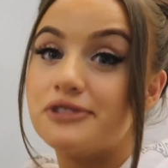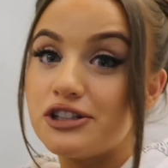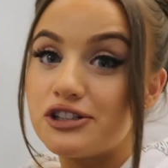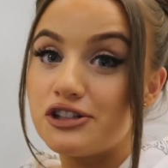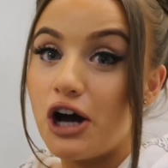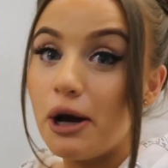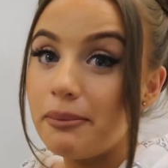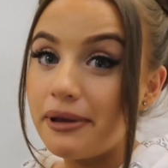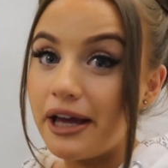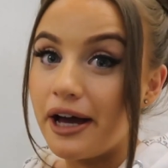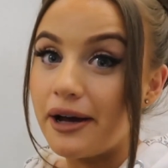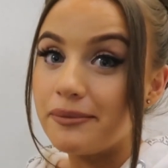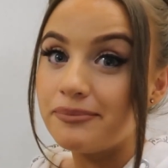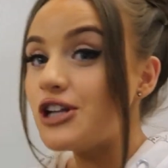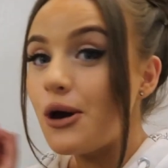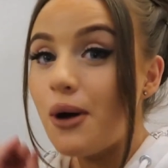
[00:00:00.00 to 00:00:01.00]
just copy her.
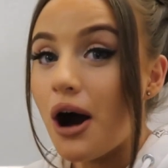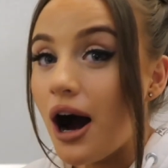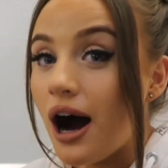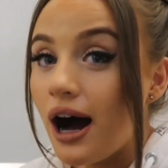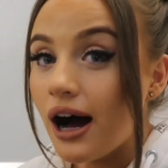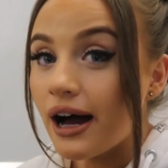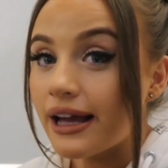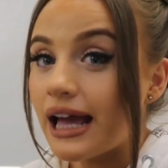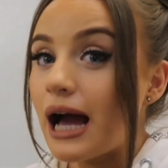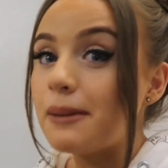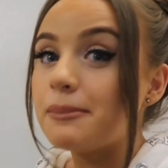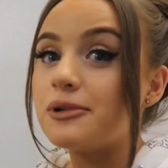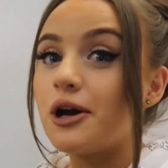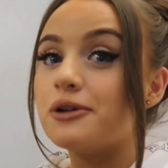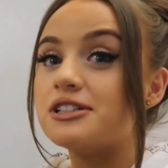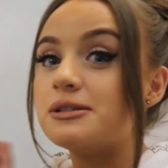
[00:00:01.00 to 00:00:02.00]
So I am
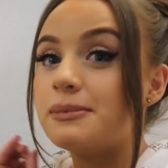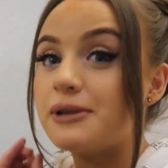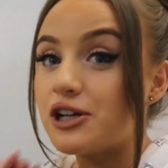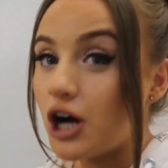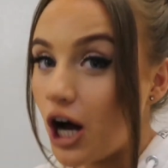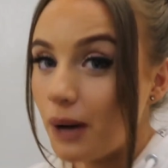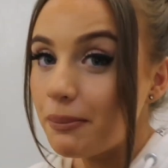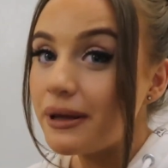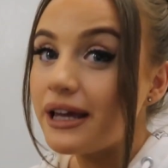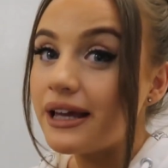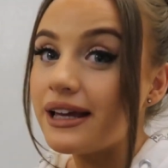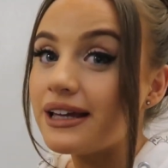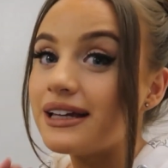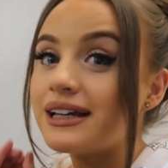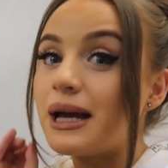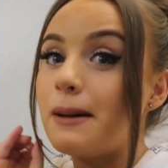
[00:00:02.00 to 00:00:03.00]
going to be
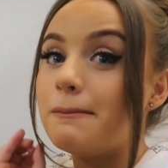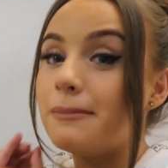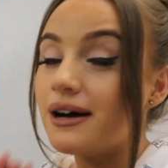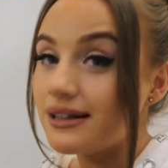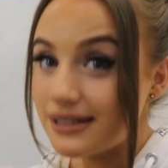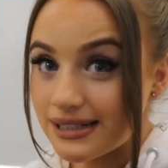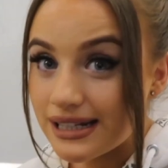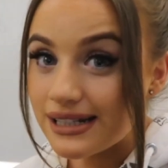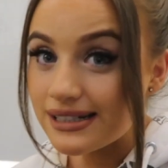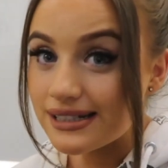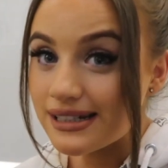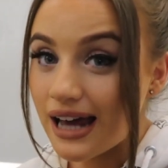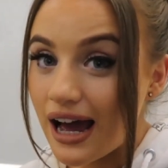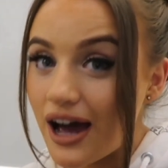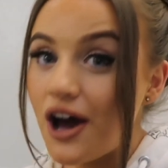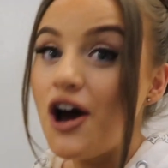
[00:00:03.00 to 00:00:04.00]
copying my
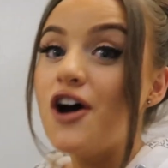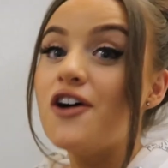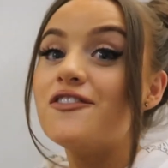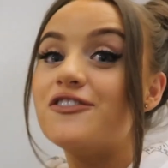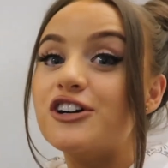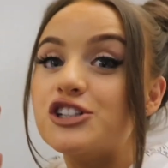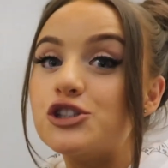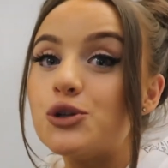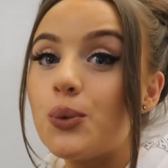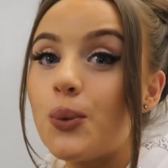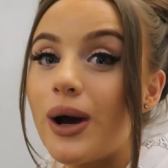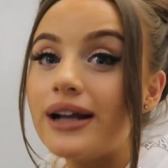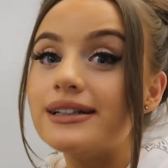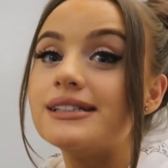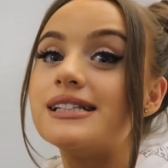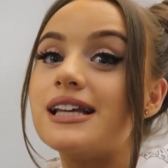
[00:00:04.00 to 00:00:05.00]
sister for
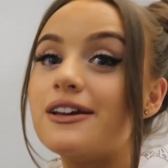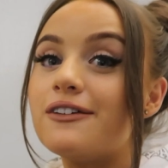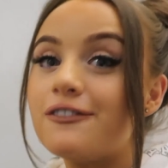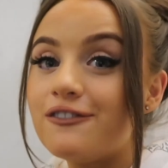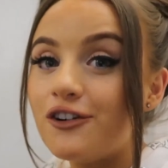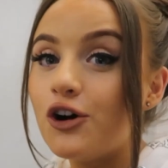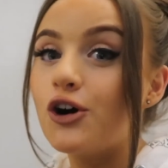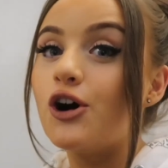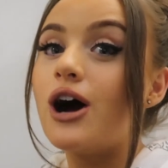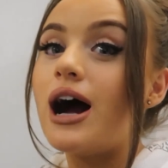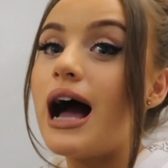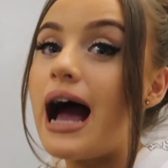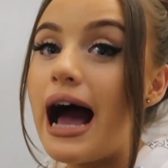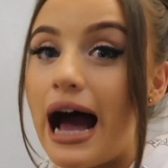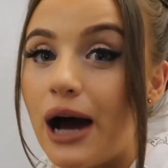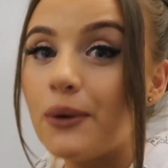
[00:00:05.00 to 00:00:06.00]
24
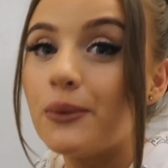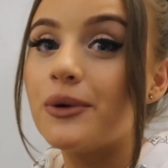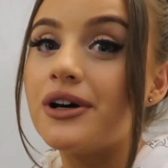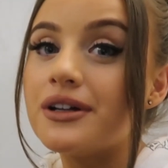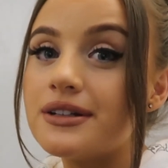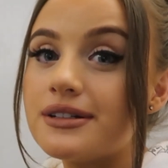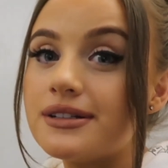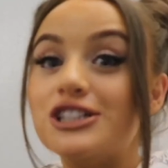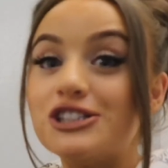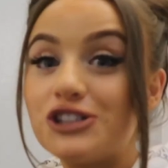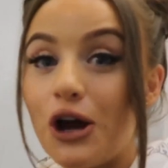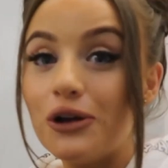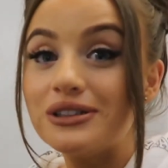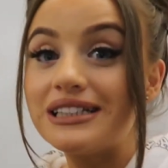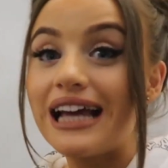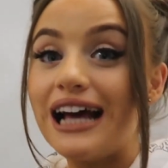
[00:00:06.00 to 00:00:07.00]
hours. She's
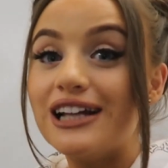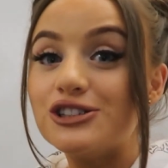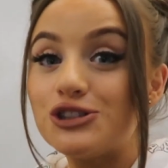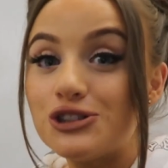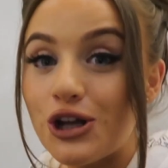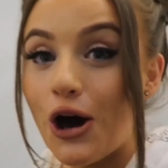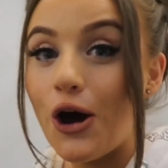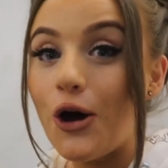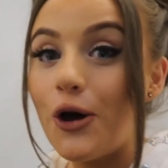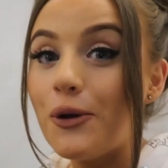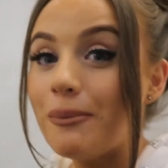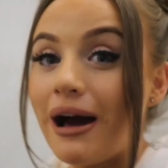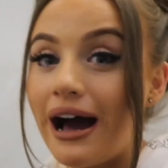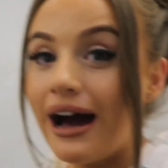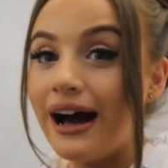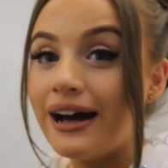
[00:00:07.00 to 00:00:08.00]
going to get so
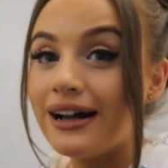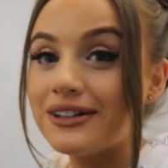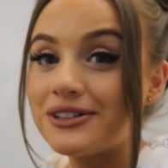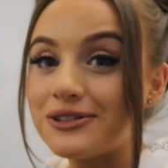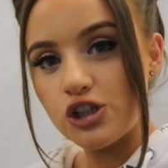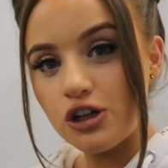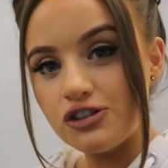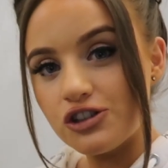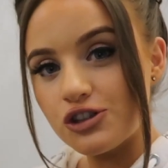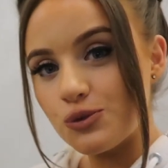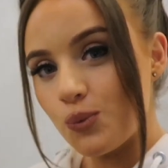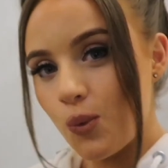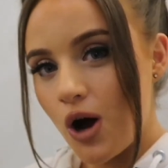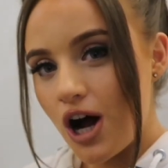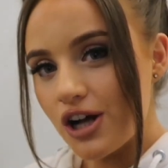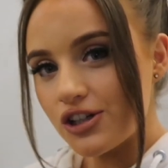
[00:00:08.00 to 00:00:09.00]
mad. So just
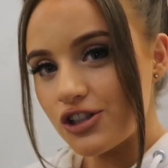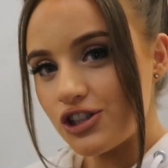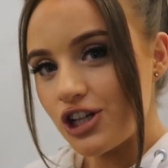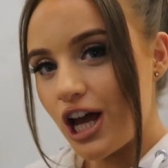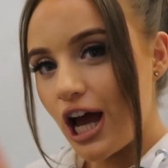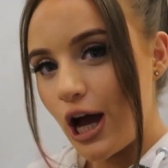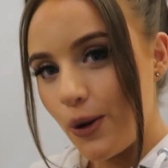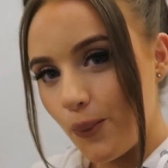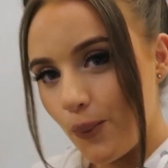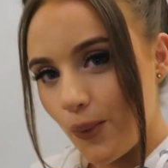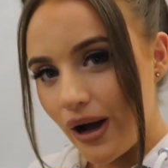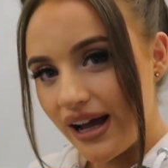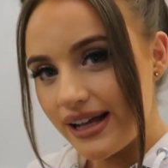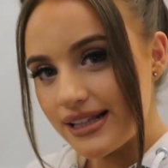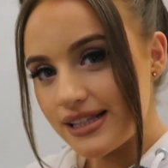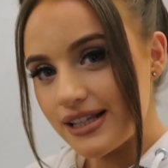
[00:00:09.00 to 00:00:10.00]
watch and
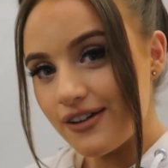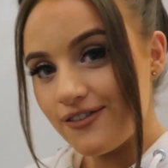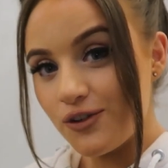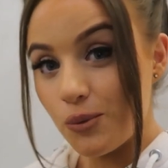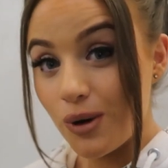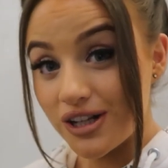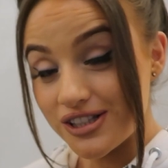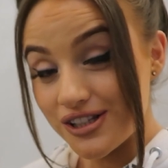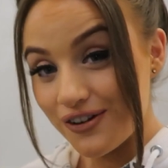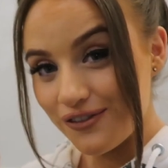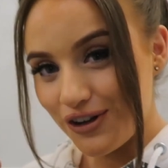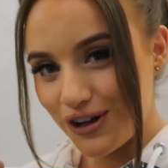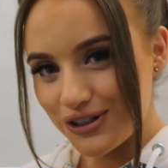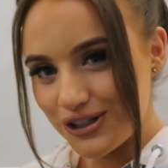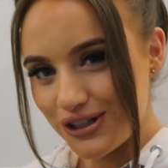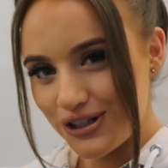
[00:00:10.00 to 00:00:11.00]
wait for what I've
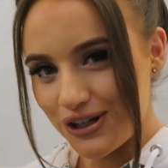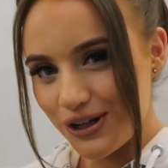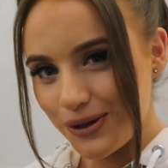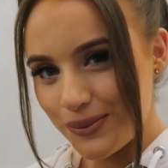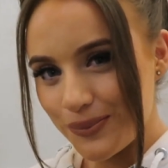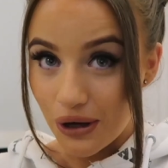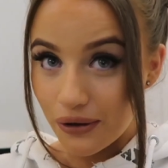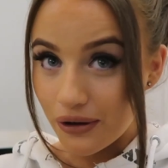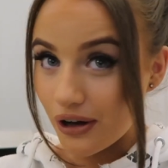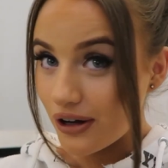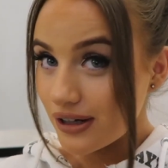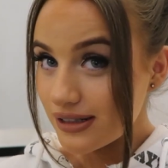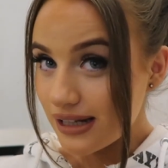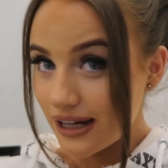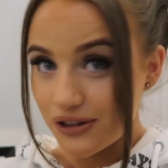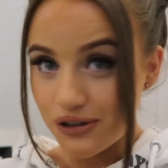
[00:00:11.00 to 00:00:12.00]
got to do. So
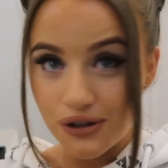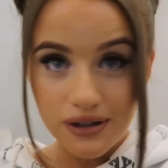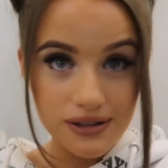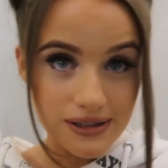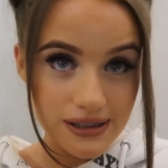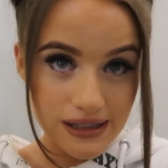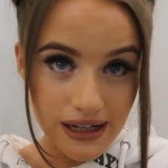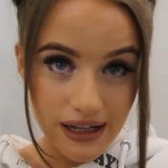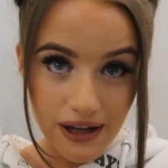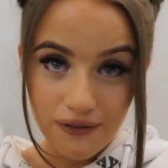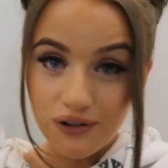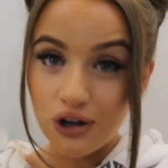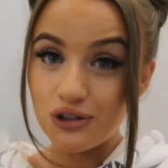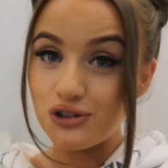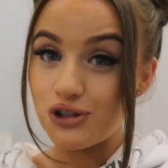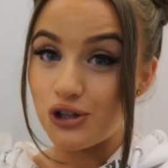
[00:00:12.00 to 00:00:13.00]
guys, as you can see, I've
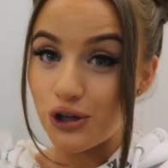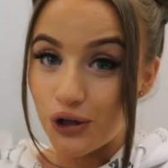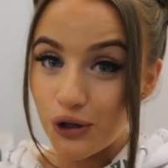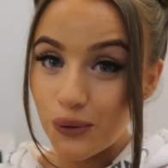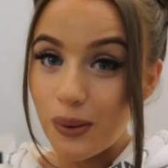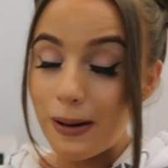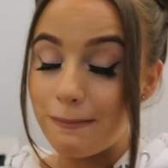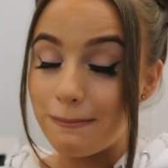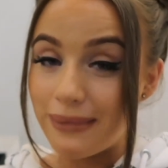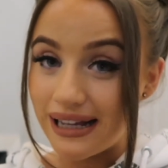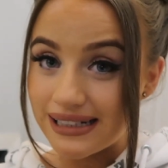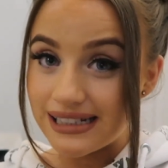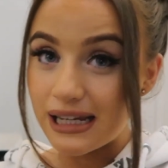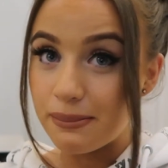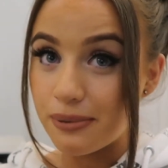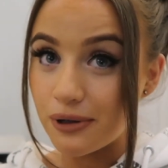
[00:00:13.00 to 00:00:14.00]
got two
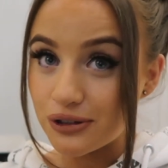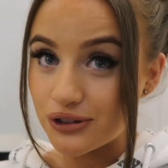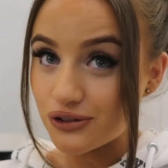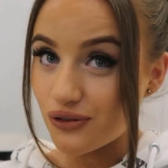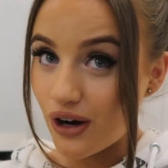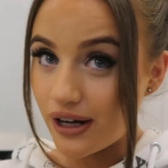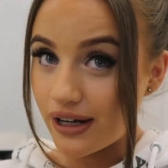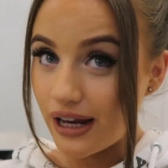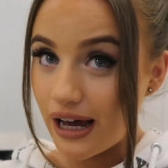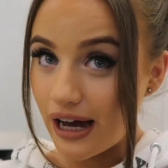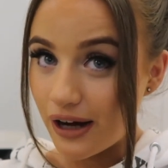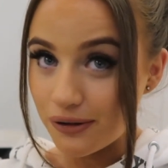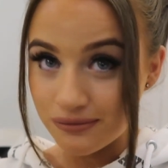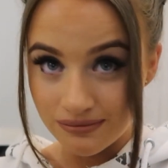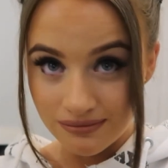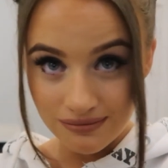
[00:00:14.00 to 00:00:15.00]
messy buns right
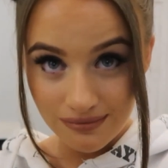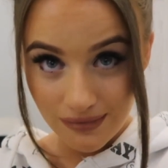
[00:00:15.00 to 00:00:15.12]
now.